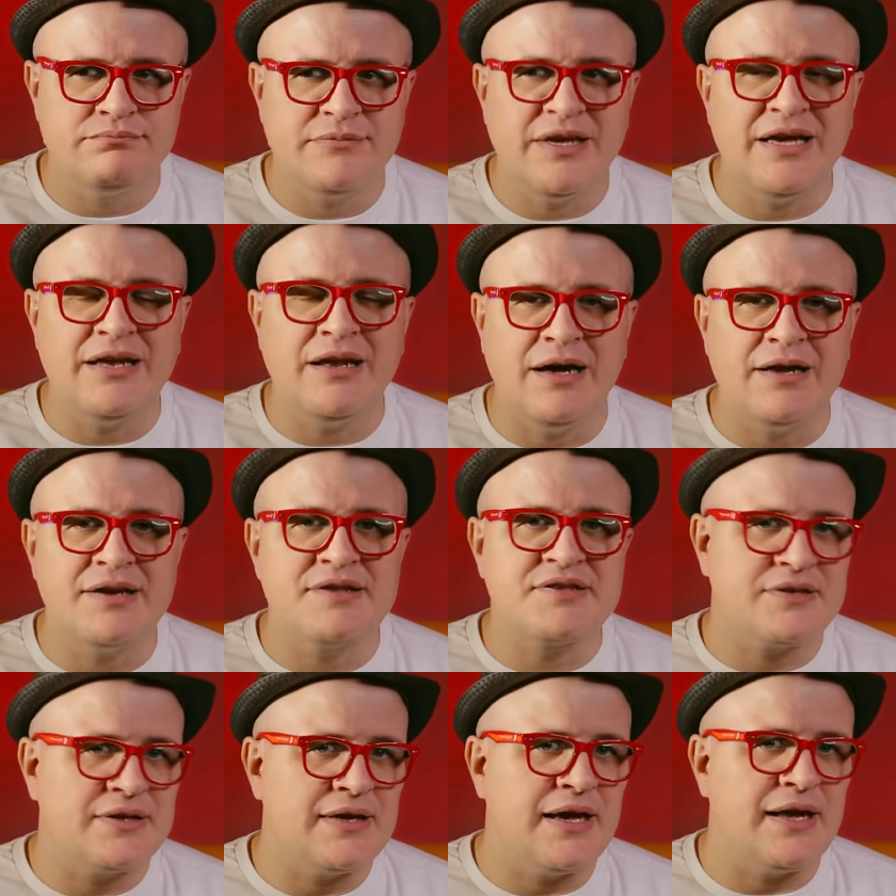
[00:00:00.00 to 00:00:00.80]
And
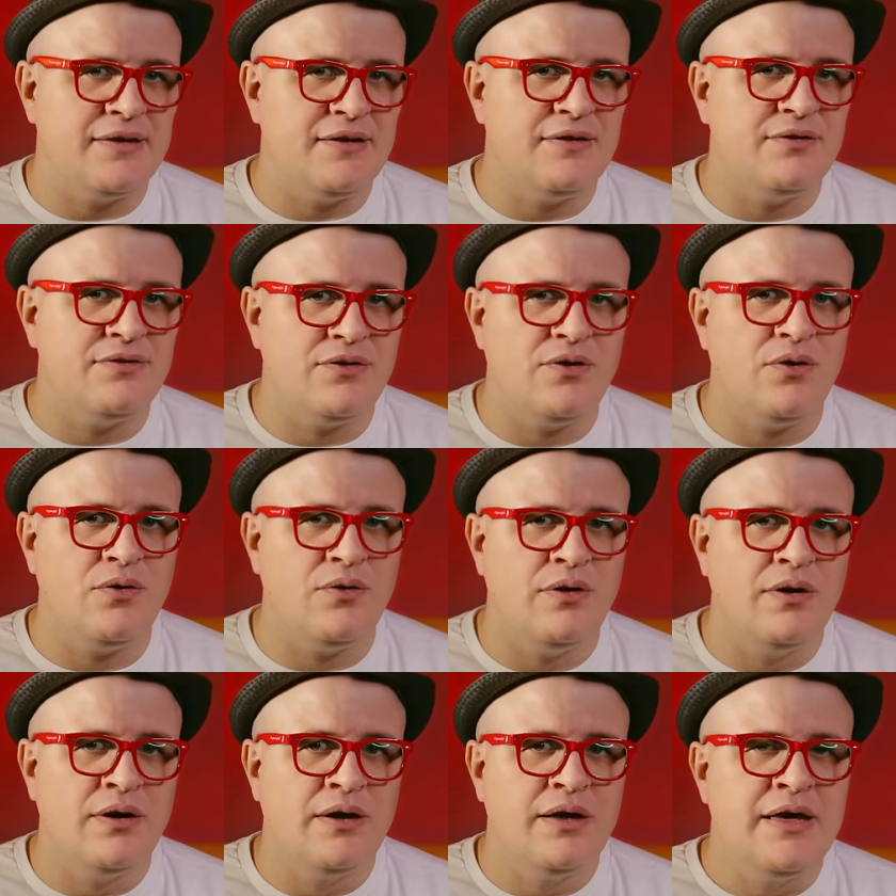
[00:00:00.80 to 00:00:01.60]
honestly, I did
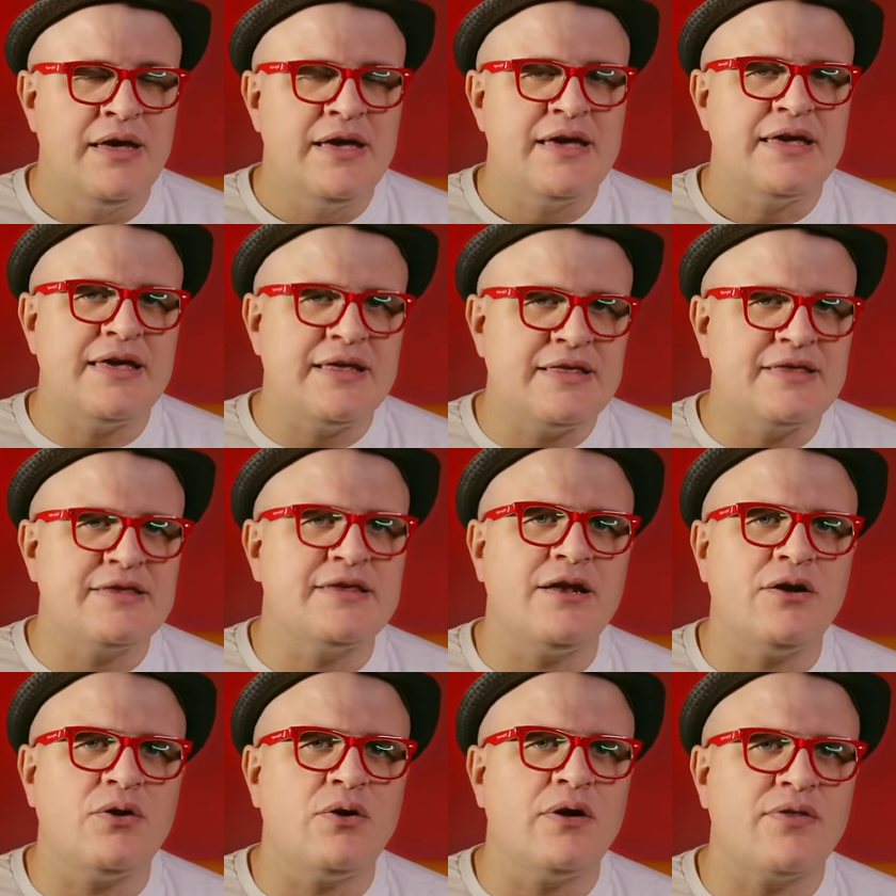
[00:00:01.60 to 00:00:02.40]
too,
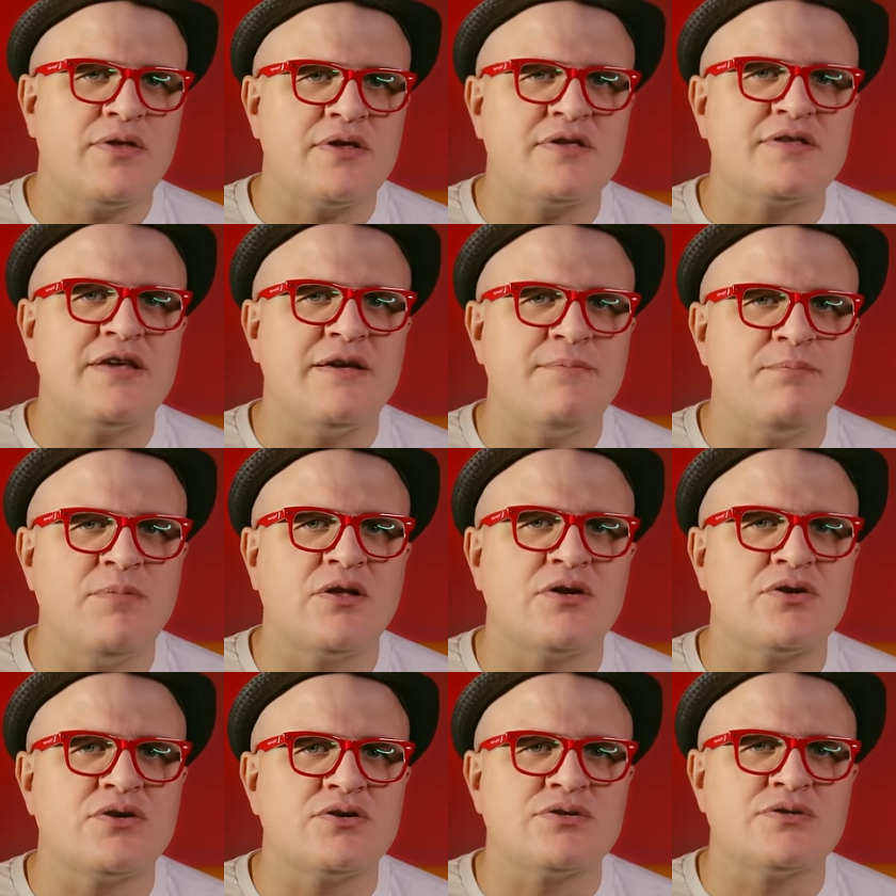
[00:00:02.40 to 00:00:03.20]
considering that Steve
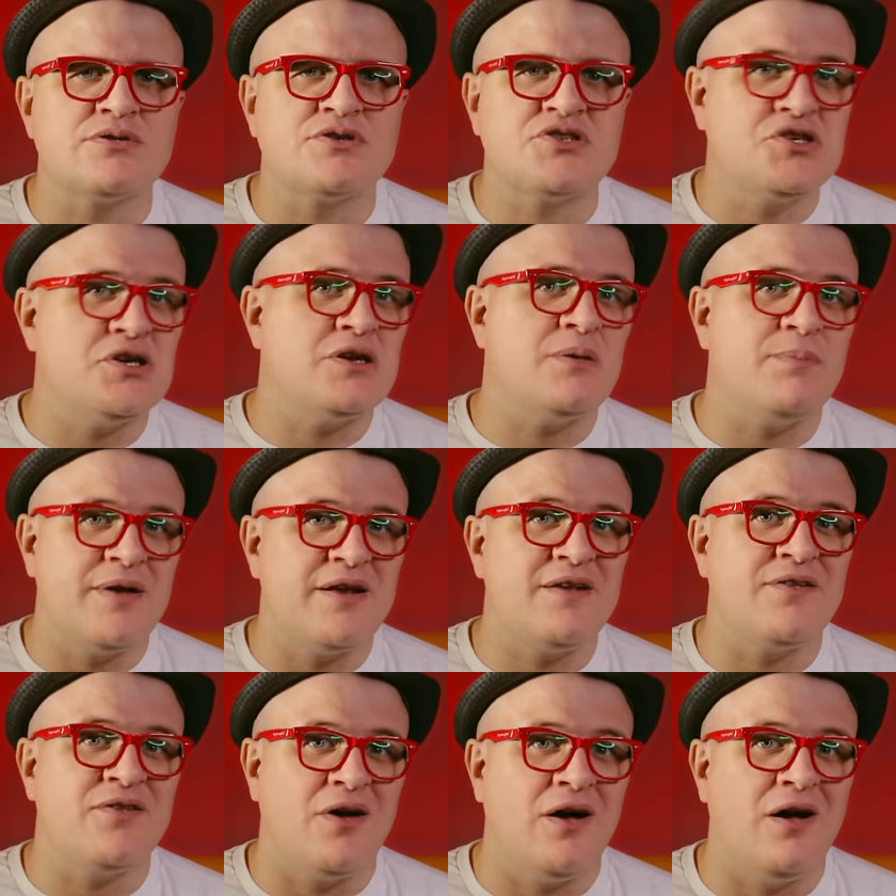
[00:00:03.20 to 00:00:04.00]
Miller should have
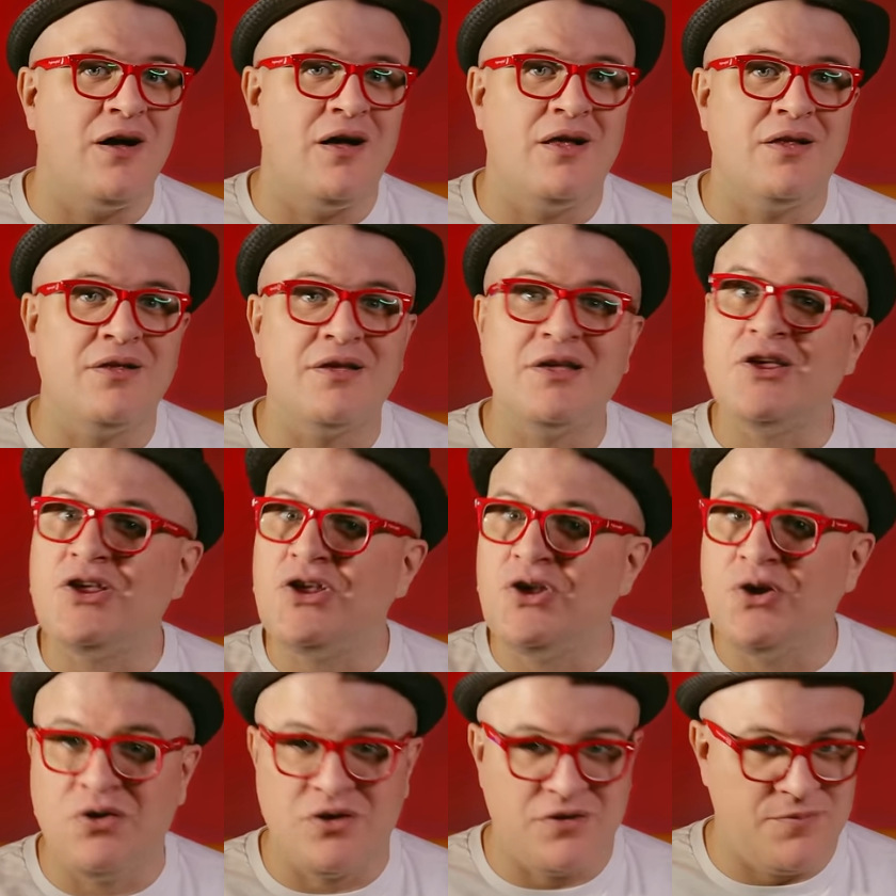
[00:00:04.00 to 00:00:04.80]
been in the hall
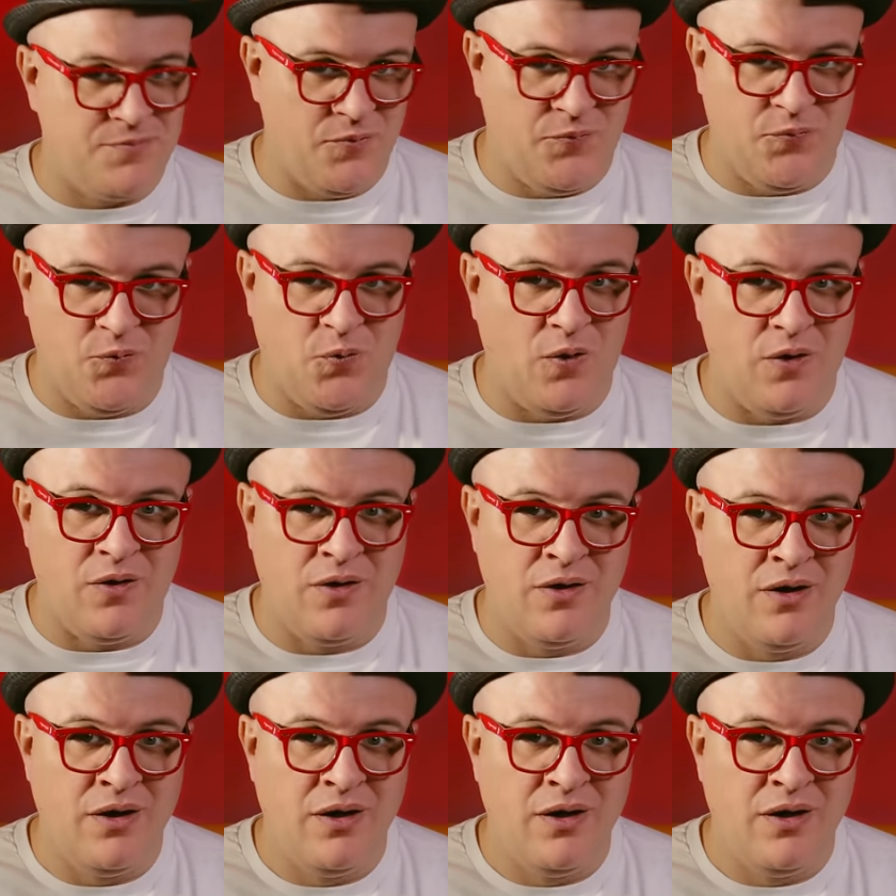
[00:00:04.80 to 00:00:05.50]
years before.